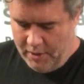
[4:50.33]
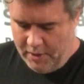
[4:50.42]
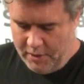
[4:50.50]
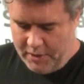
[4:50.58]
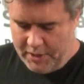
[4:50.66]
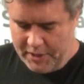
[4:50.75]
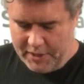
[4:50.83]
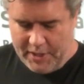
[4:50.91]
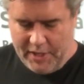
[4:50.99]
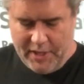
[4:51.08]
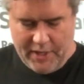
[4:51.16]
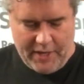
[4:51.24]

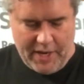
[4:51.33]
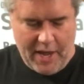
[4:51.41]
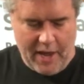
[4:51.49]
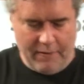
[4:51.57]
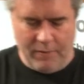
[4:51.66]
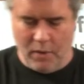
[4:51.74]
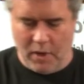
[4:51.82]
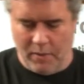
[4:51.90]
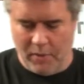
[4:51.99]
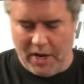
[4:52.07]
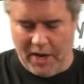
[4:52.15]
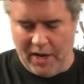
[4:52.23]
16.5
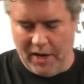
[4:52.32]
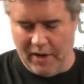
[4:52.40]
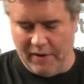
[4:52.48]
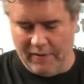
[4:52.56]
one way